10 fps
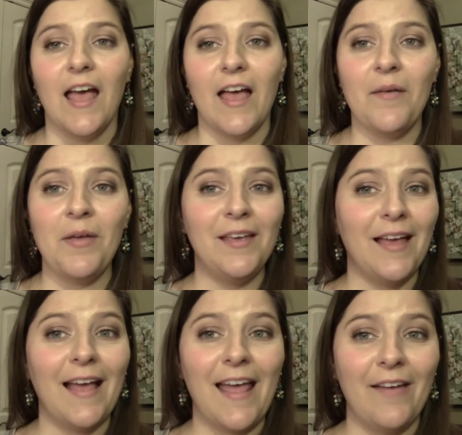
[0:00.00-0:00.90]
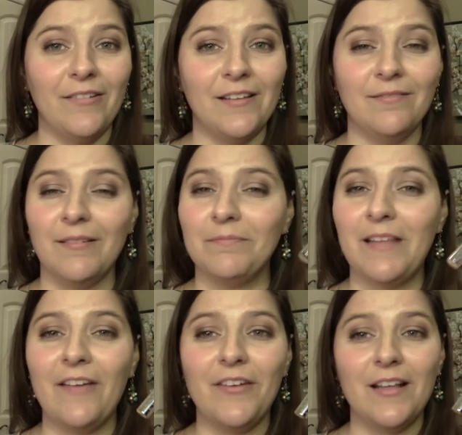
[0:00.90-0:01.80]
I
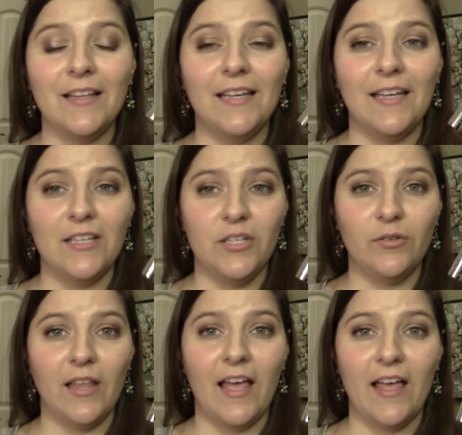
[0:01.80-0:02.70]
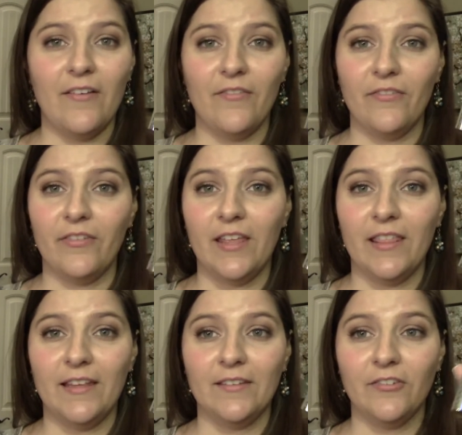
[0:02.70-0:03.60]
definitely a new love
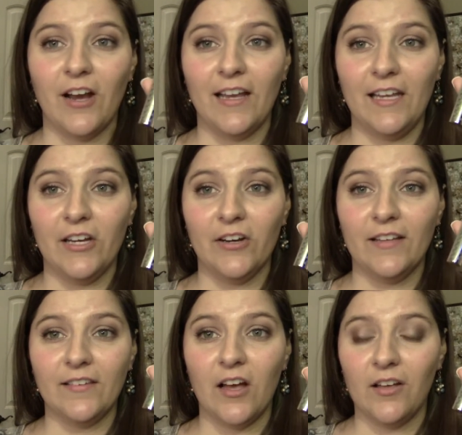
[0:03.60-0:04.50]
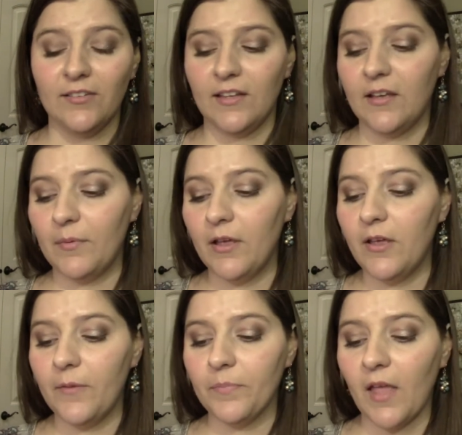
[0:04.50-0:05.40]
in this right here. It's awesome.
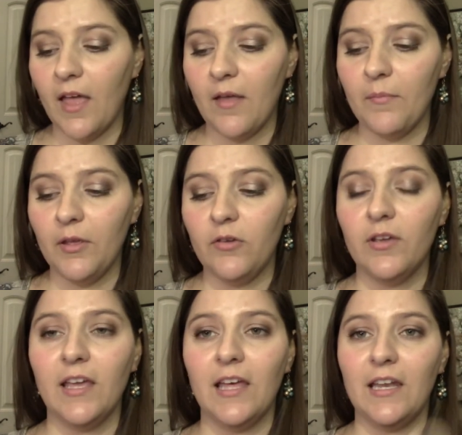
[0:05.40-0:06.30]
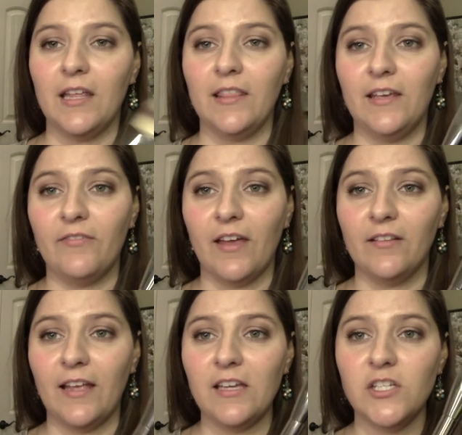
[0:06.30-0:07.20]
You get the
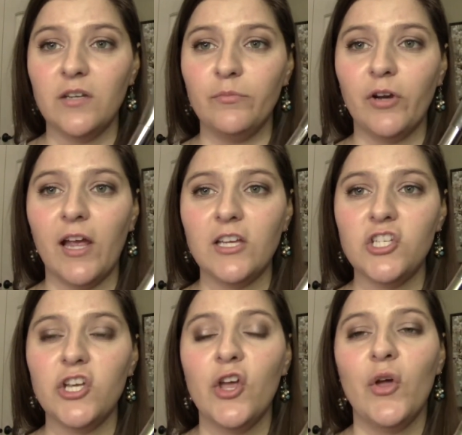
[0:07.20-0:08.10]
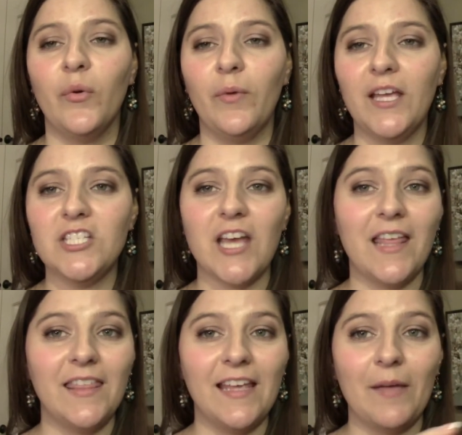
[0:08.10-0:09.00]
foundation brush, which
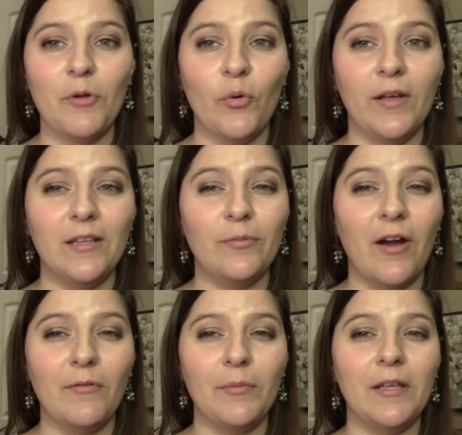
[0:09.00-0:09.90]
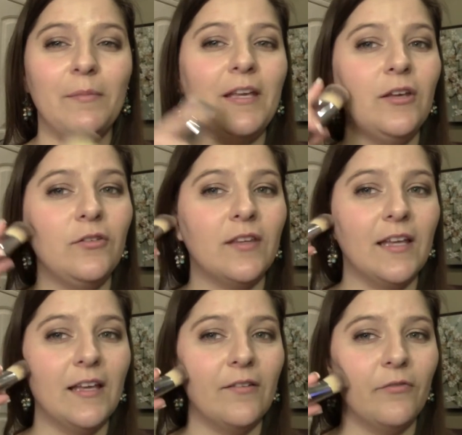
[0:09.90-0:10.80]
I think I'm going to probably be
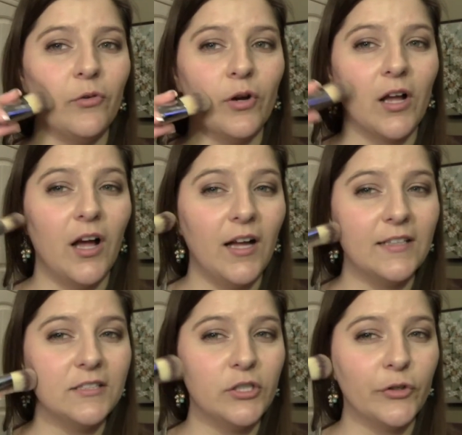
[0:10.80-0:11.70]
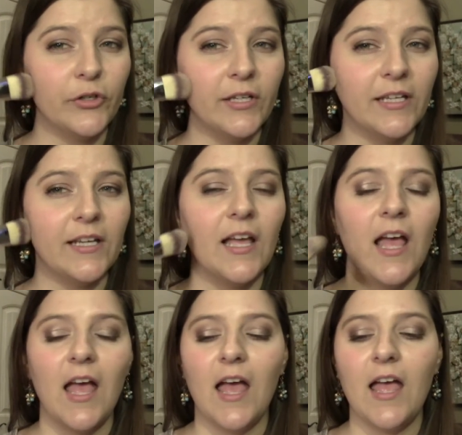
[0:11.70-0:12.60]
using for contouring,
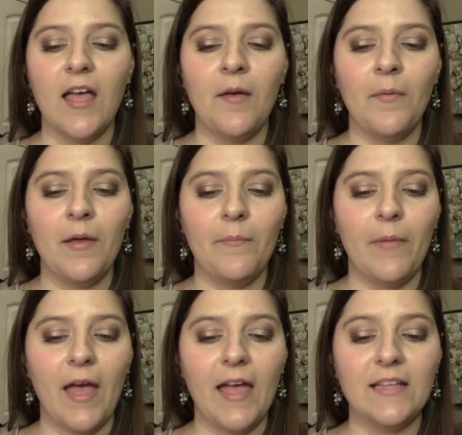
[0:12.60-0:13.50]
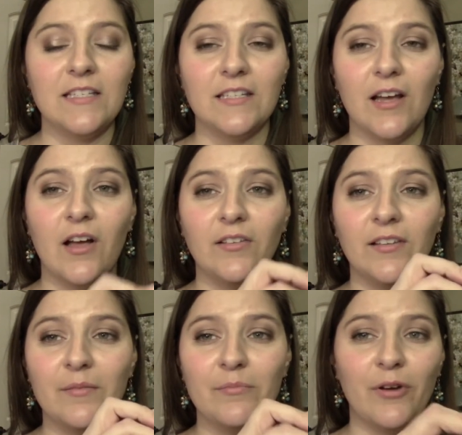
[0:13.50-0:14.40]
but
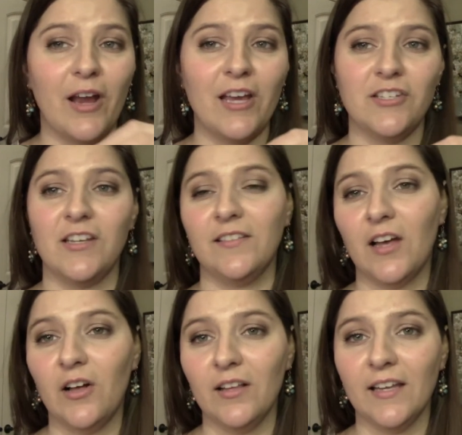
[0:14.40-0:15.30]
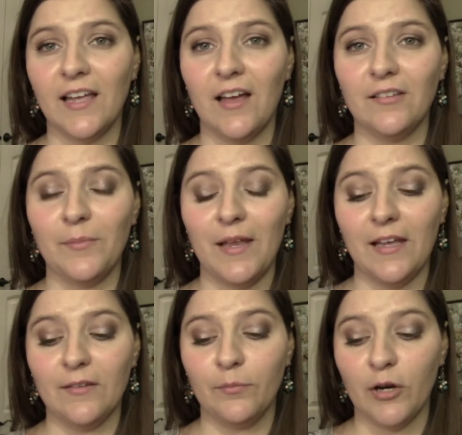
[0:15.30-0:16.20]
awesome brush, as all IT
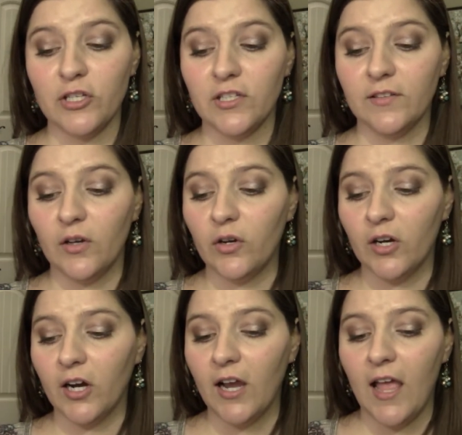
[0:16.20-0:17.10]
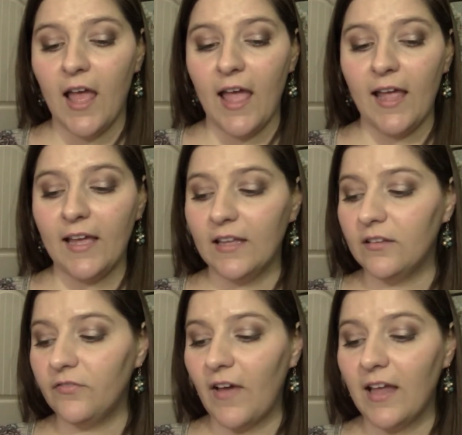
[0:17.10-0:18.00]
Cosmetics brushes are.
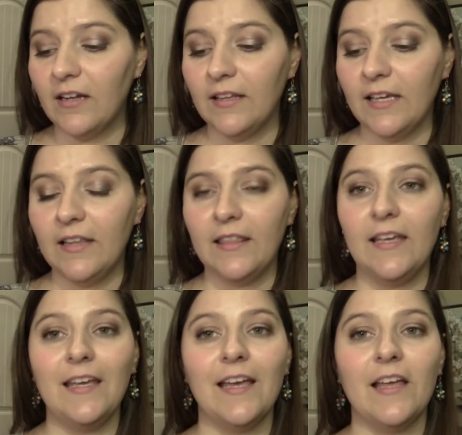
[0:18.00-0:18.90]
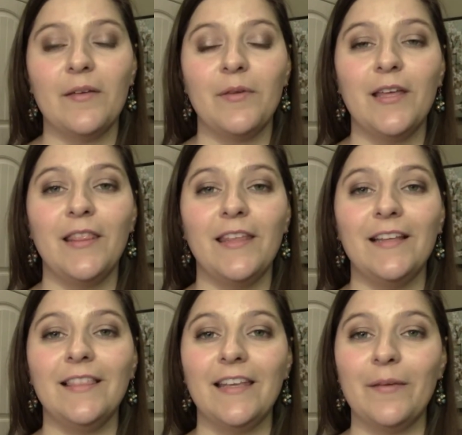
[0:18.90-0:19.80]
And finally,
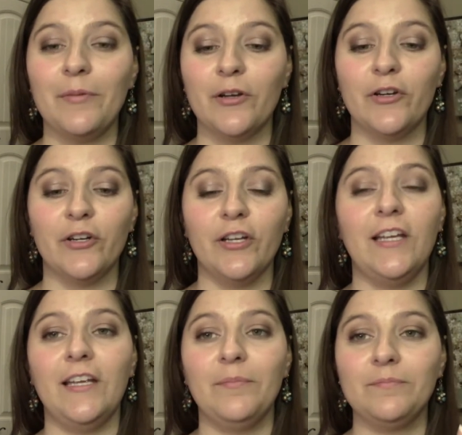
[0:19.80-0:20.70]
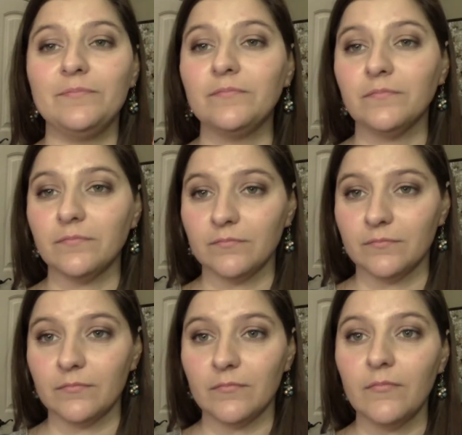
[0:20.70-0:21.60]
the lip cream
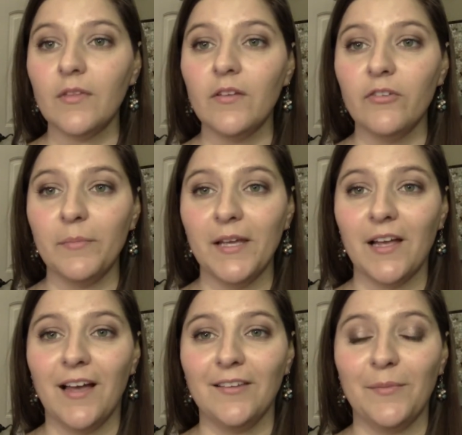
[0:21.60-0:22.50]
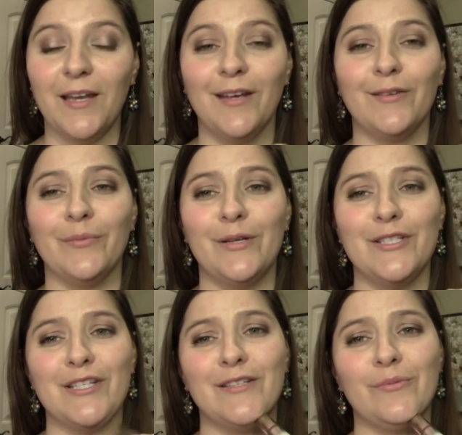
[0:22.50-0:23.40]
from IT Cosmetics,
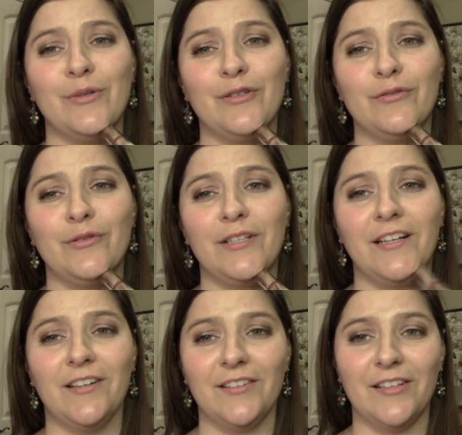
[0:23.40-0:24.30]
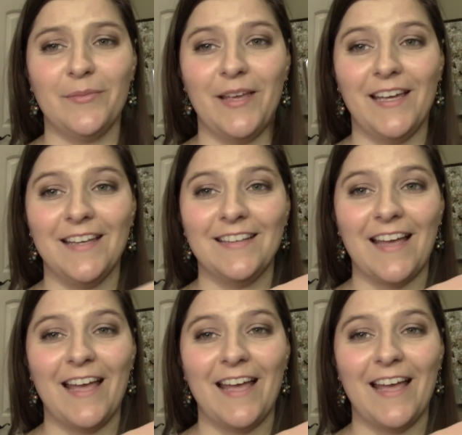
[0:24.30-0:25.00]
which is wonderful and awesome, and I